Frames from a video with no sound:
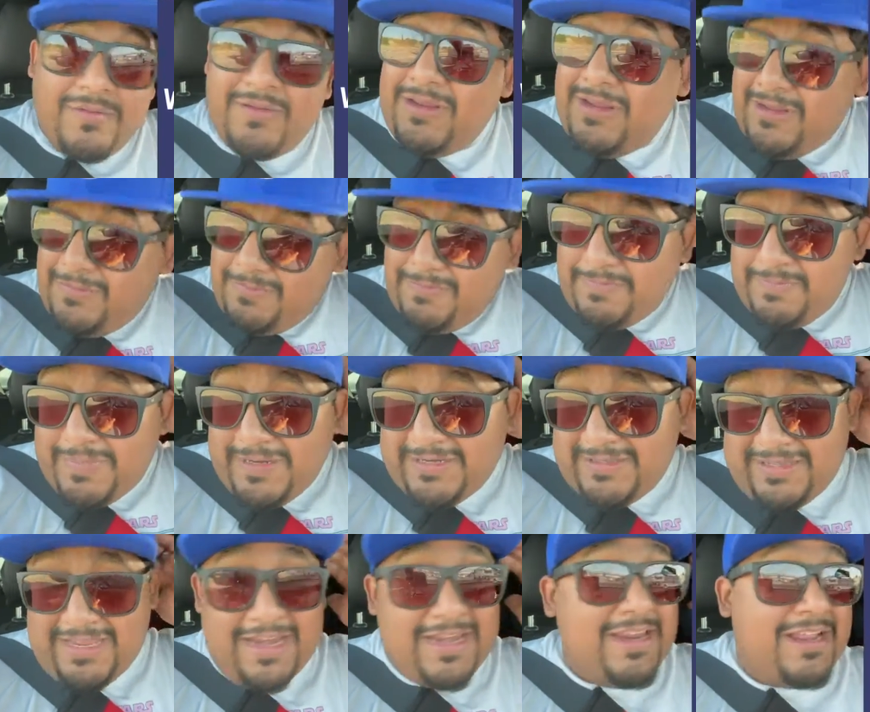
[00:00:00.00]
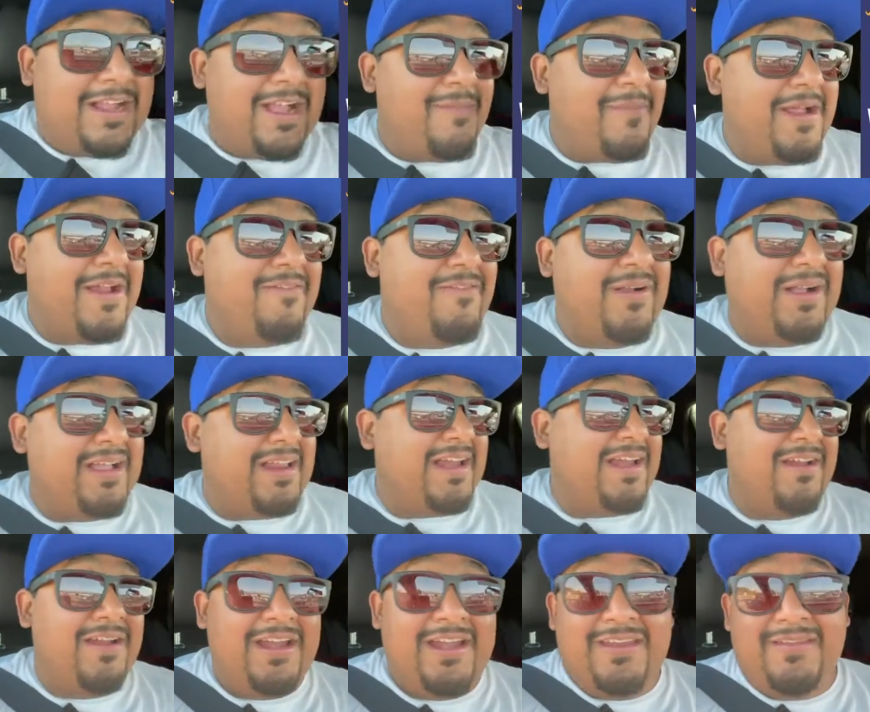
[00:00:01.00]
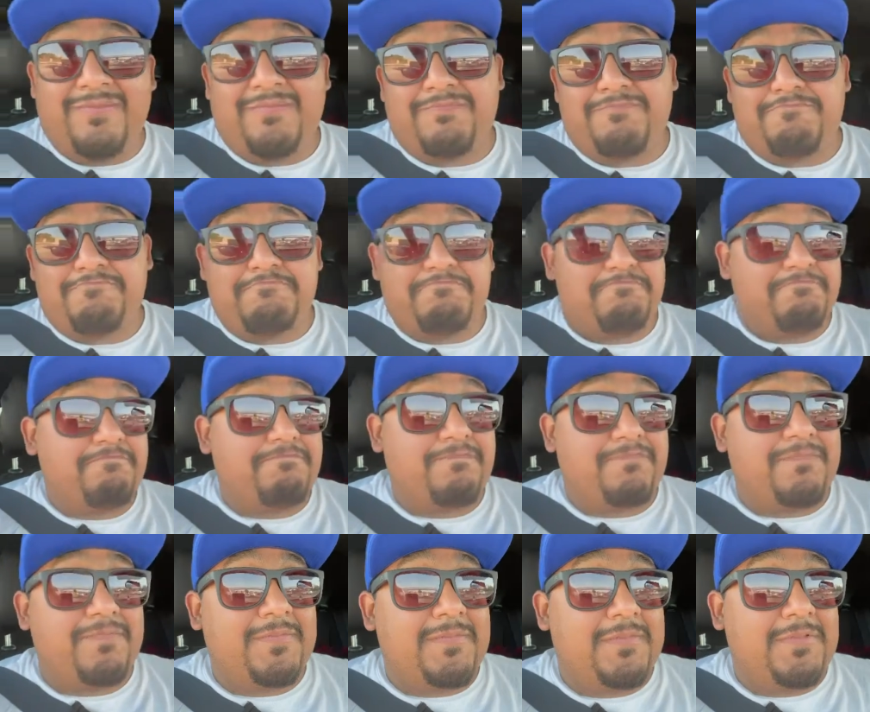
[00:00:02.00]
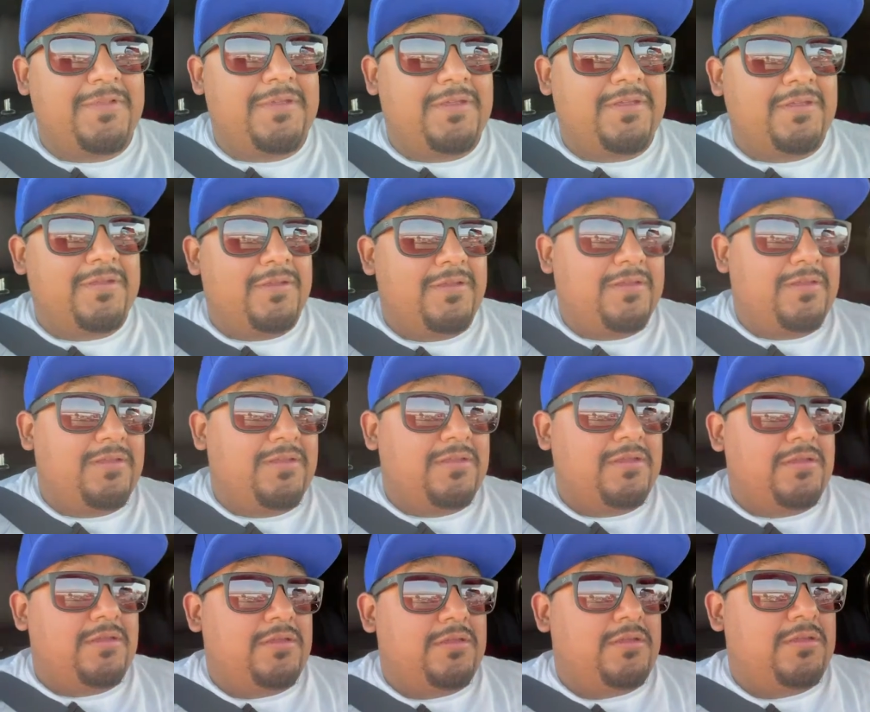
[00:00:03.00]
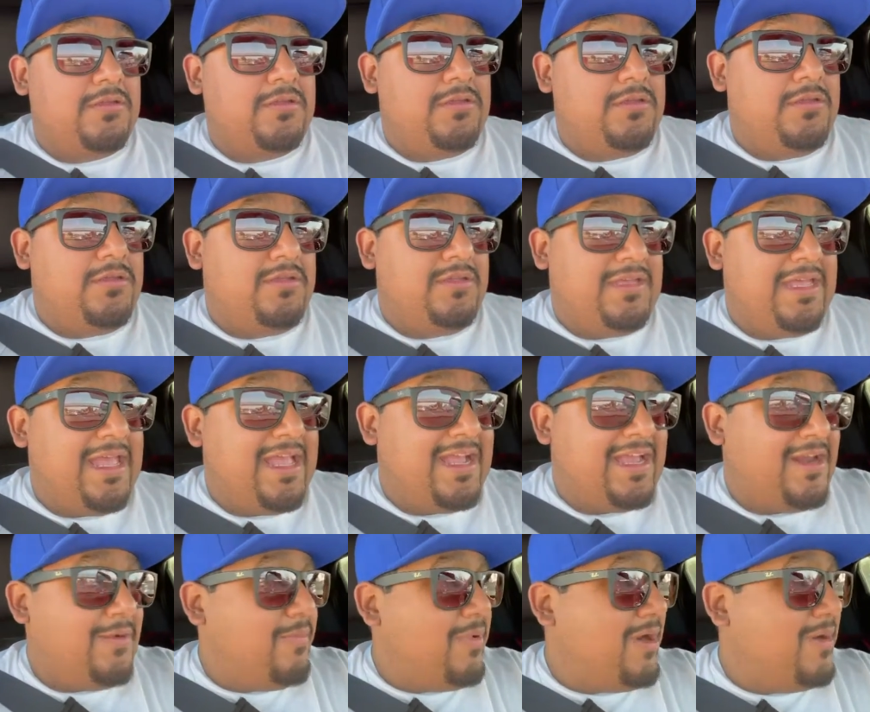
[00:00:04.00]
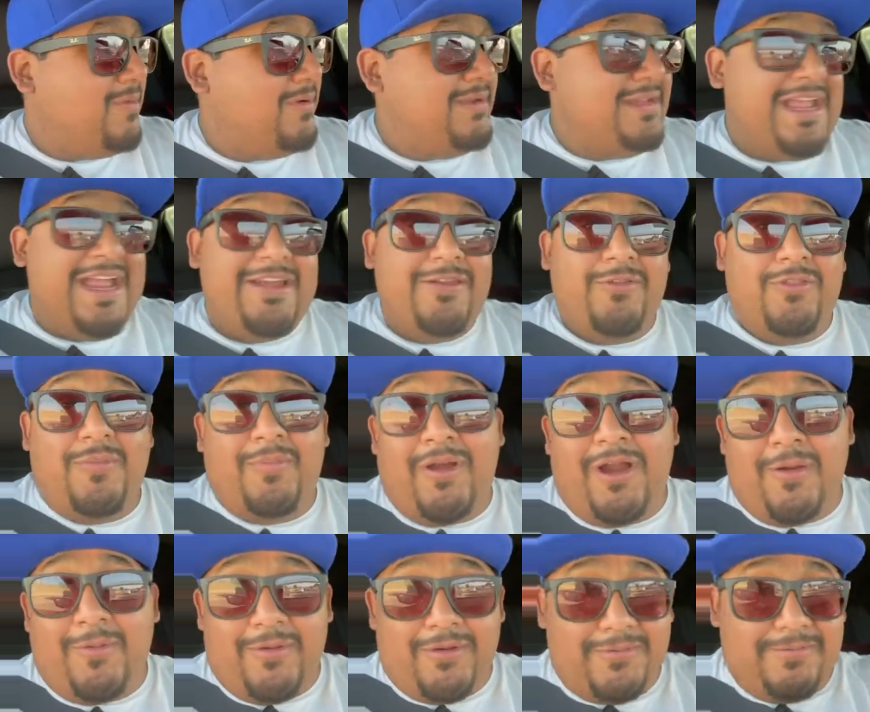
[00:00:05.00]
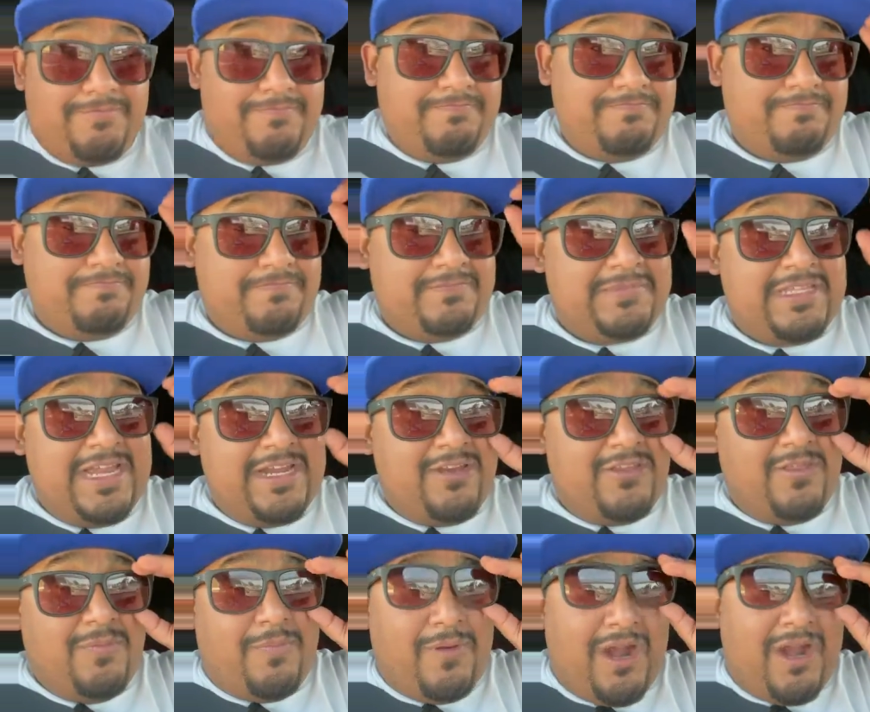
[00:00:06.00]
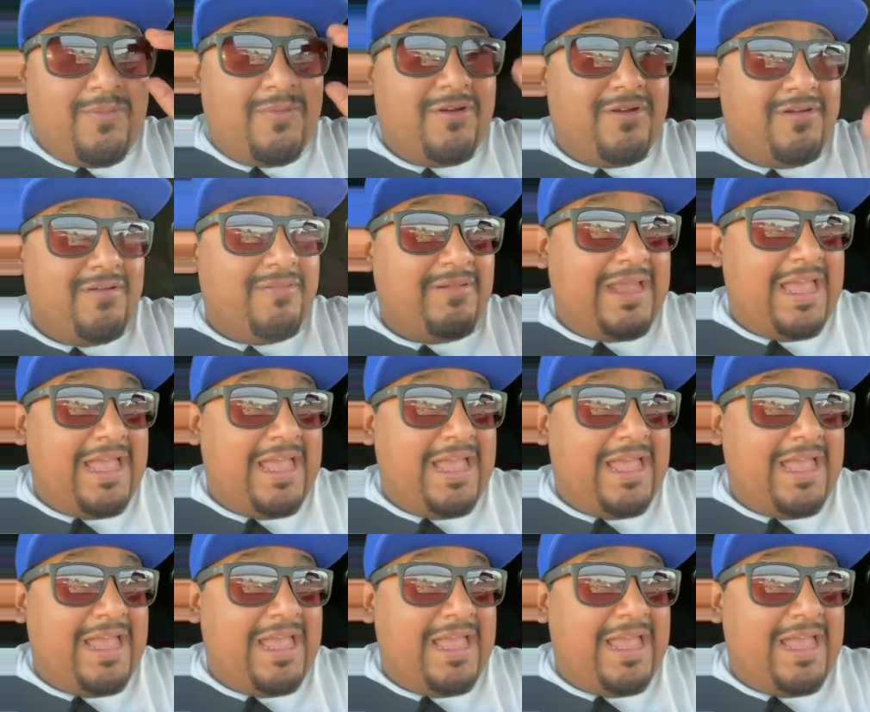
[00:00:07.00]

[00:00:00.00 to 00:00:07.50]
I need to cut my fucking hair. Well, you're gonna cut it before you go to Houston, huh? Yeah, I got a barber, Daniel the barber. Daniel the barber.